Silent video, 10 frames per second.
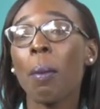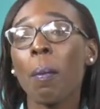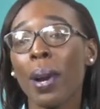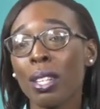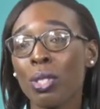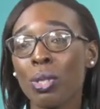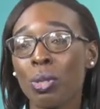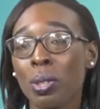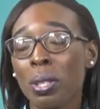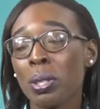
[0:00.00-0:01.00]

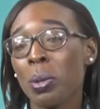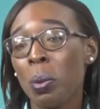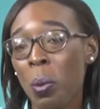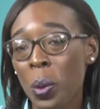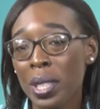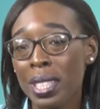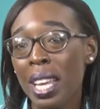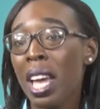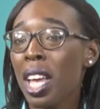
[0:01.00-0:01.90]
magistrate's court.